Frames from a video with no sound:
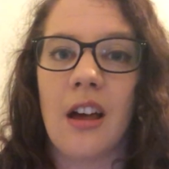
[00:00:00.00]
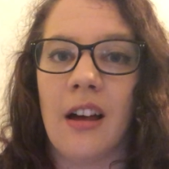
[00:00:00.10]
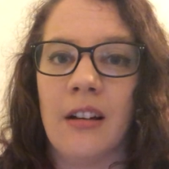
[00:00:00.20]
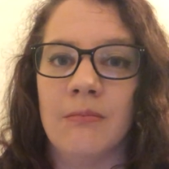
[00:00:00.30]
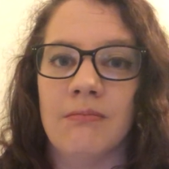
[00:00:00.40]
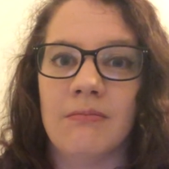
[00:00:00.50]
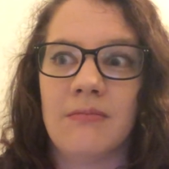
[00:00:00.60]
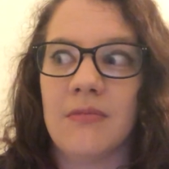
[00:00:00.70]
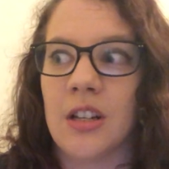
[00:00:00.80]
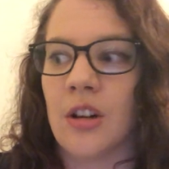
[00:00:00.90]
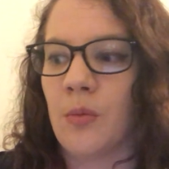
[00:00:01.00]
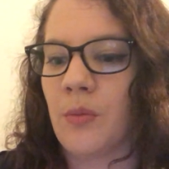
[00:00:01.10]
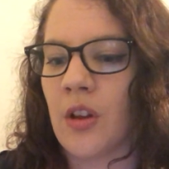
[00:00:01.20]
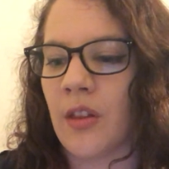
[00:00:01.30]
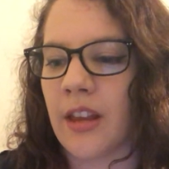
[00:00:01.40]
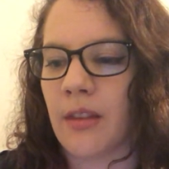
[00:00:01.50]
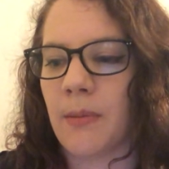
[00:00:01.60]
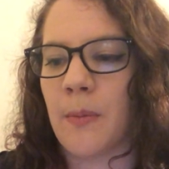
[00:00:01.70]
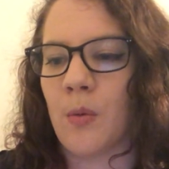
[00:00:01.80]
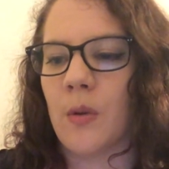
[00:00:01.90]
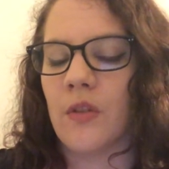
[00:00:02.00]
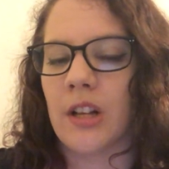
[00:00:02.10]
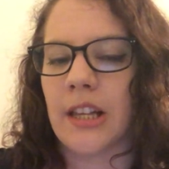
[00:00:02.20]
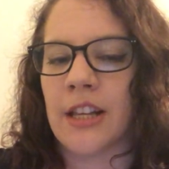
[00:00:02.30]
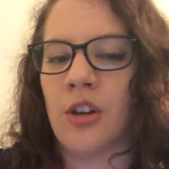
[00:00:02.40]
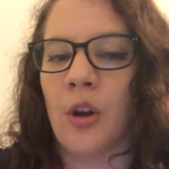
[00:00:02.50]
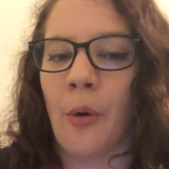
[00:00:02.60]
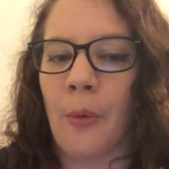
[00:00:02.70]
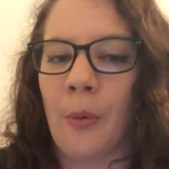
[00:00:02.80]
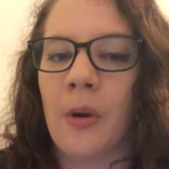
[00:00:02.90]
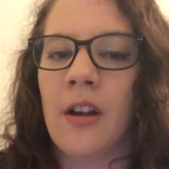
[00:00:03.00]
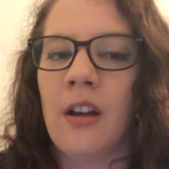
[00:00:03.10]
You know, the only other people we really know